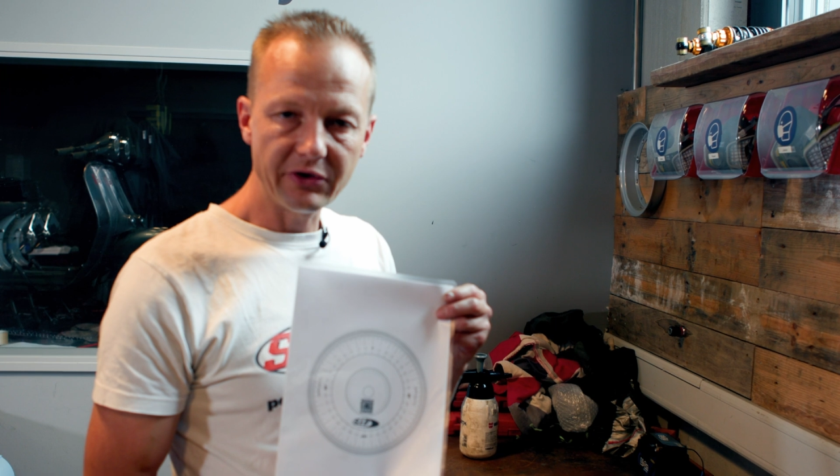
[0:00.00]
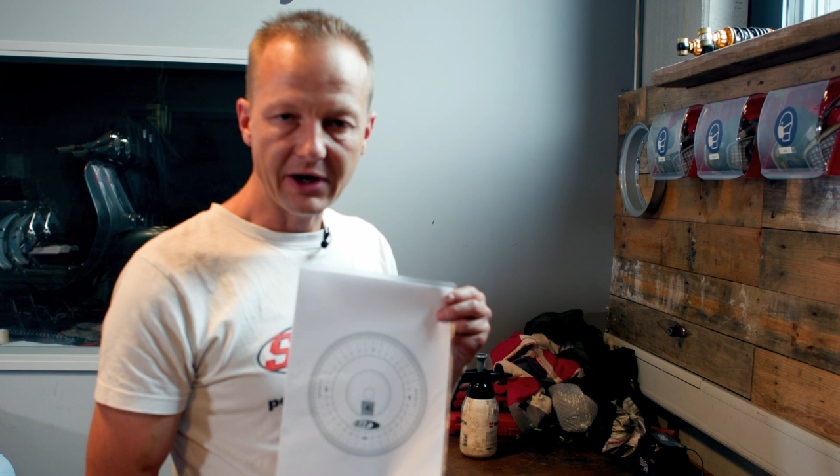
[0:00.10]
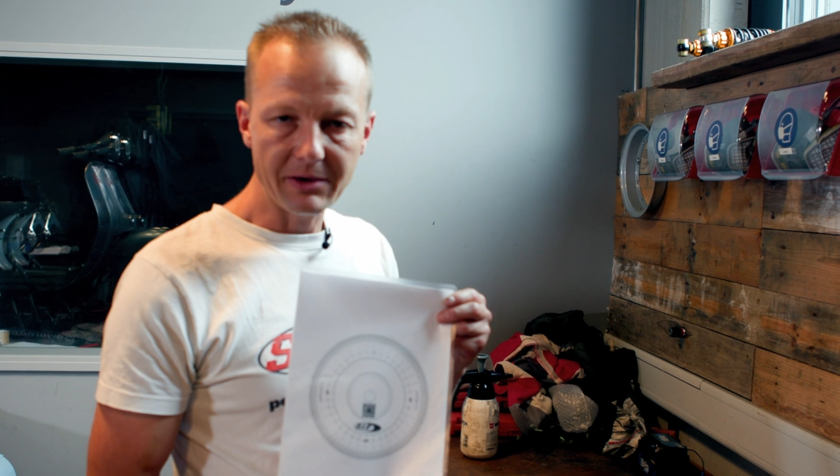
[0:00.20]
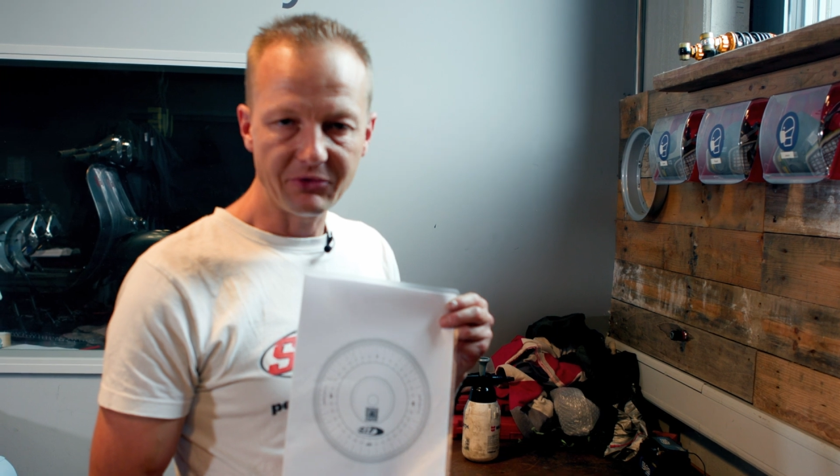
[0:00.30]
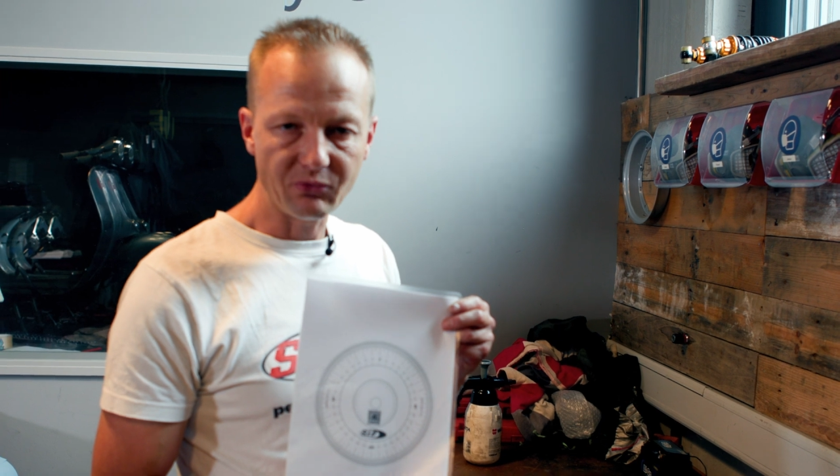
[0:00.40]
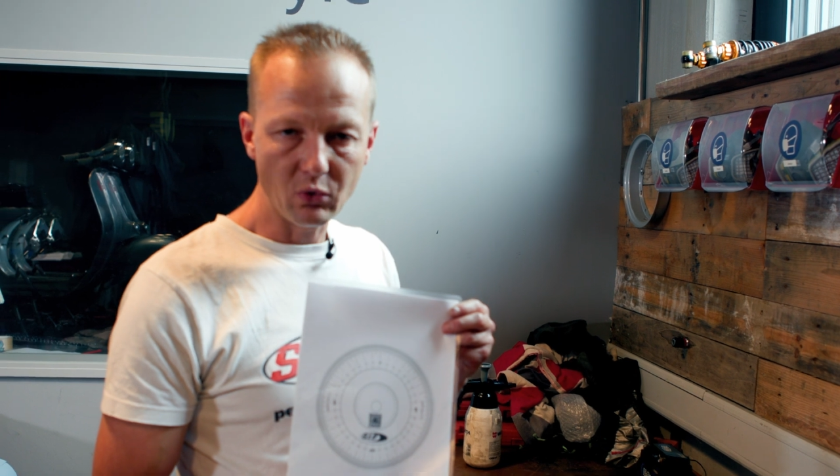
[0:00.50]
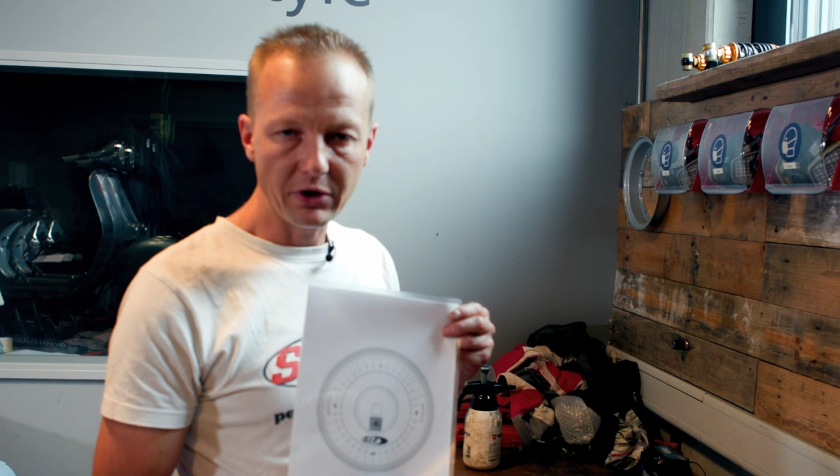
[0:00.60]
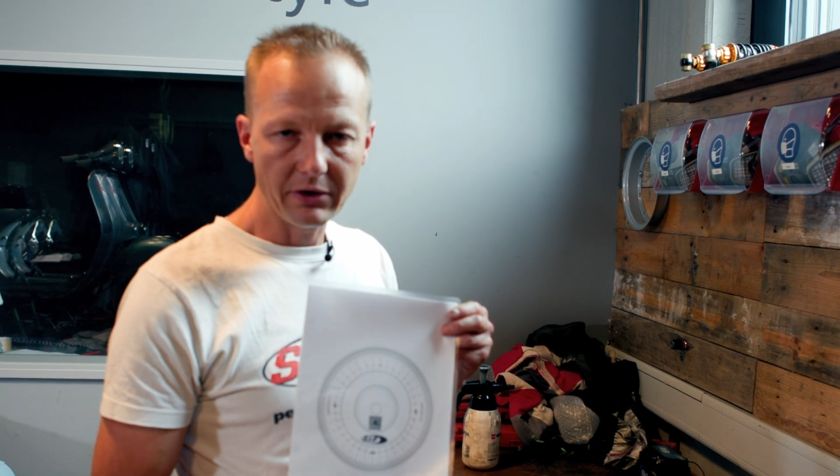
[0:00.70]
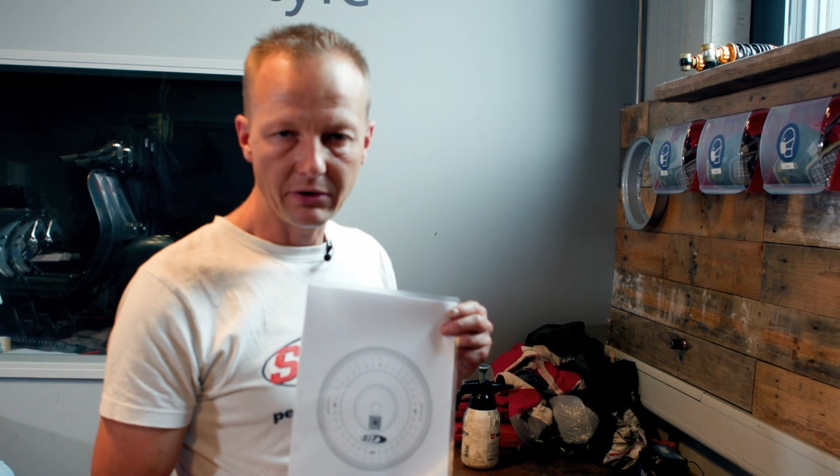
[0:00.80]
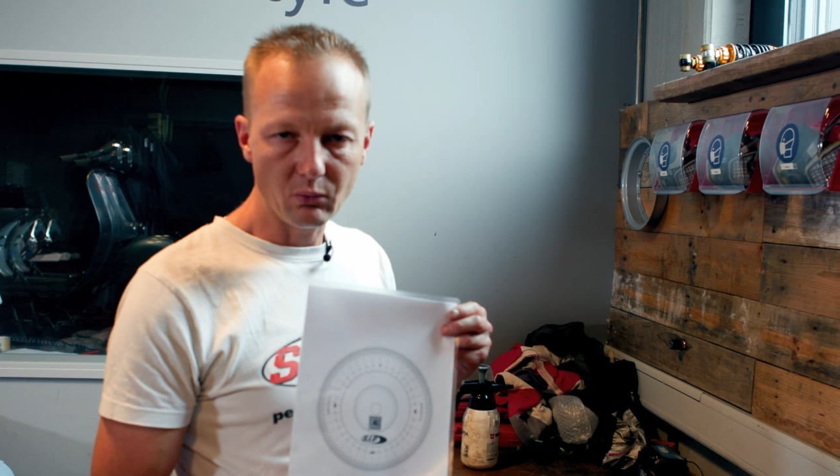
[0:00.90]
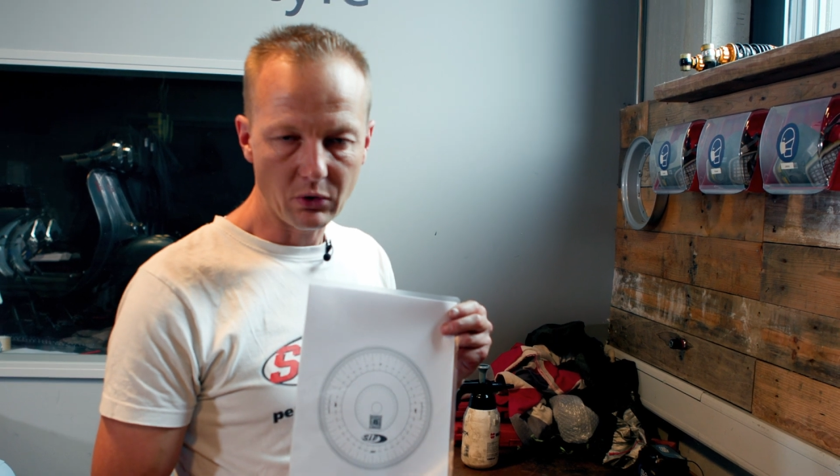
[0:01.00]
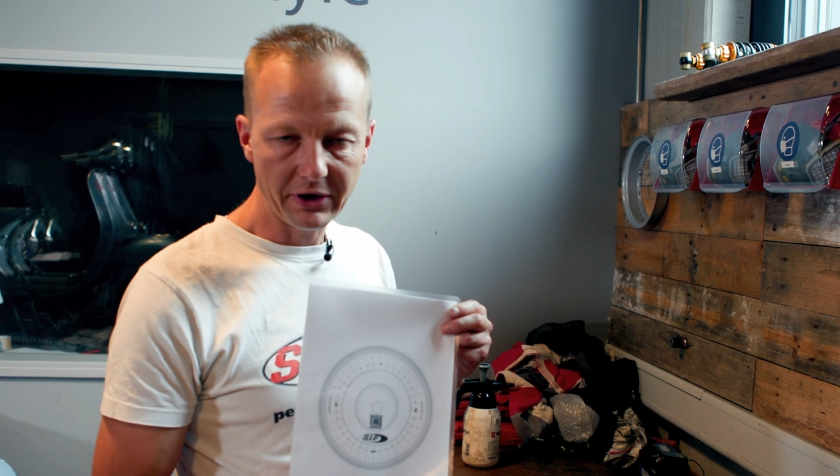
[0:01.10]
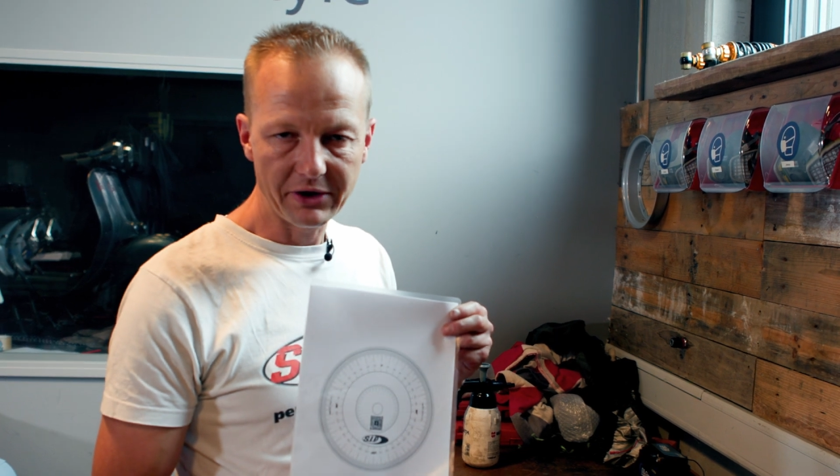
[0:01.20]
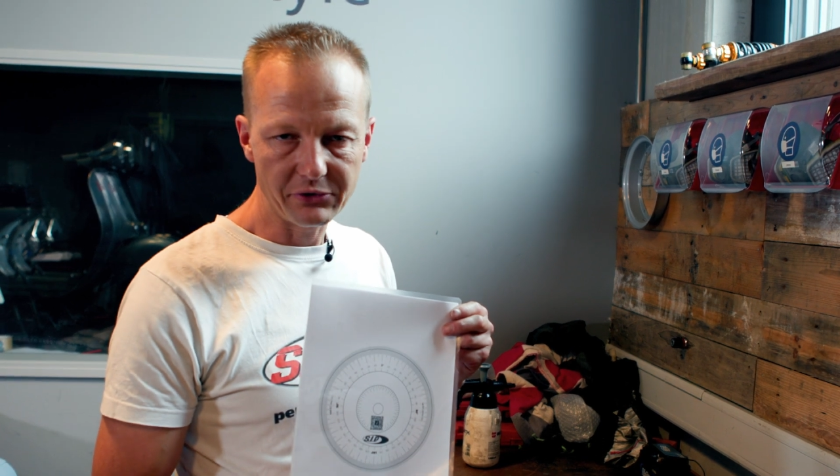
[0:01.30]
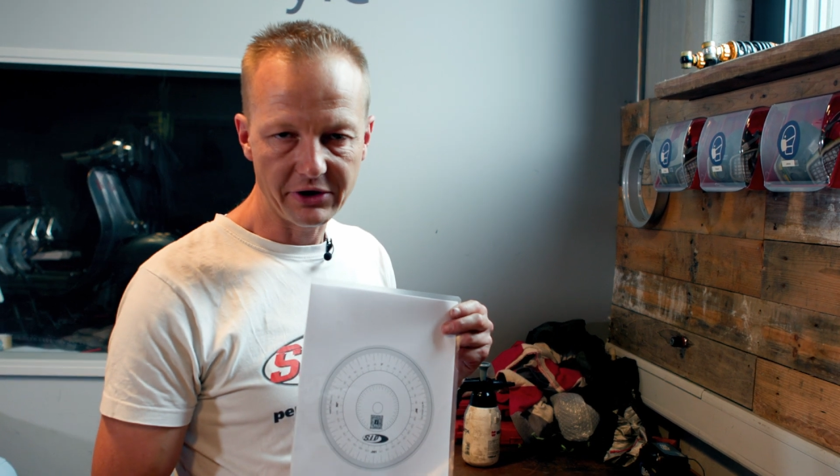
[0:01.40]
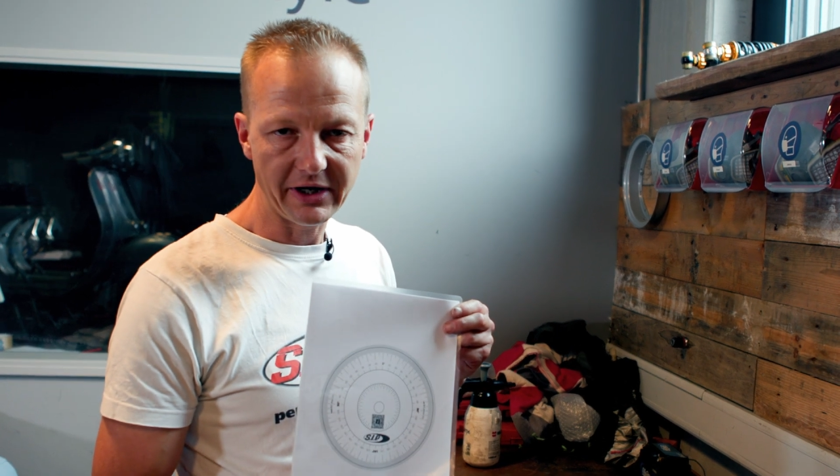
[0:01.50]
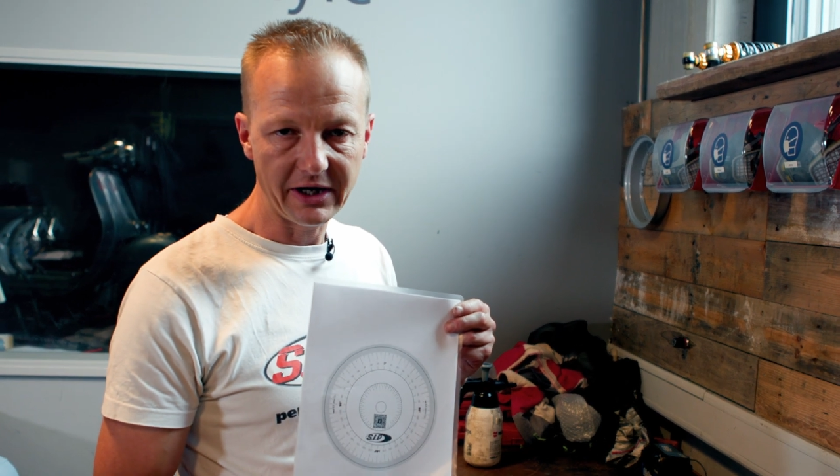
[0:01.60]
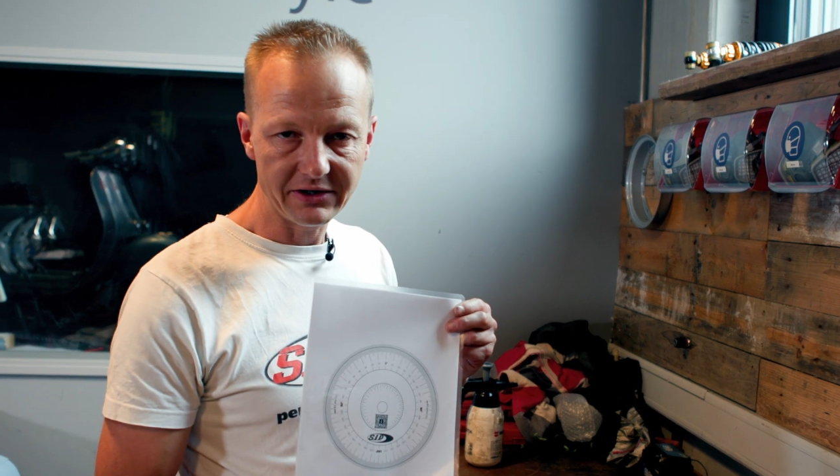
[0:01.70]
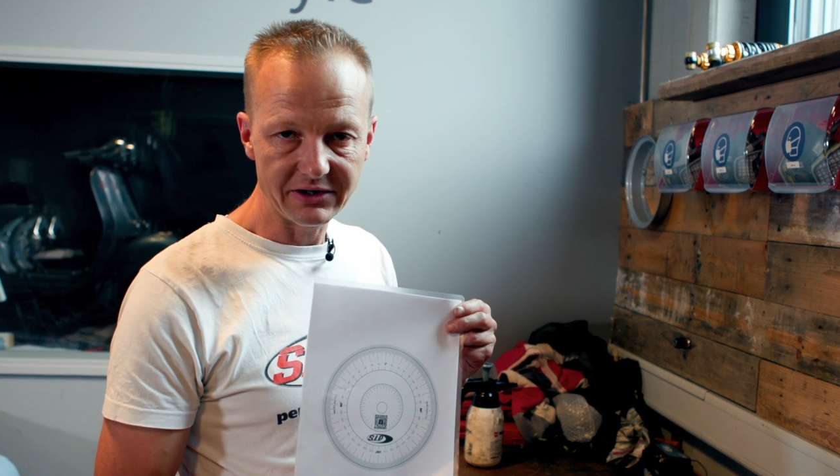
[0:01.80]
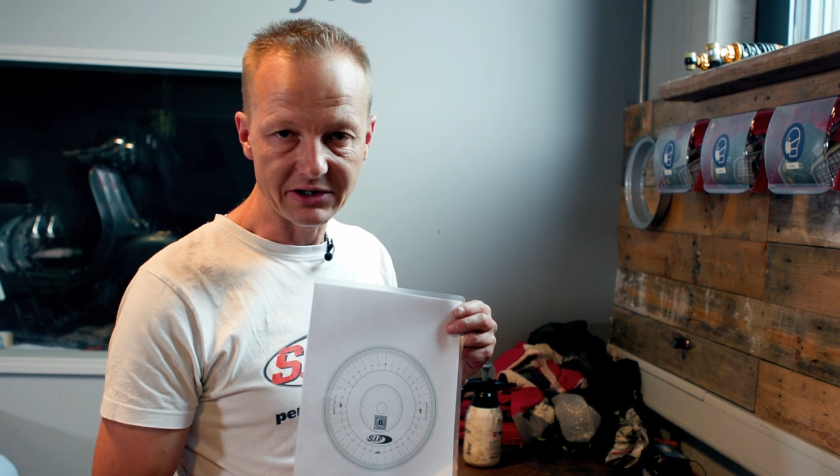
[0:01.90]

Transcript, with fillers: times one hundred eighty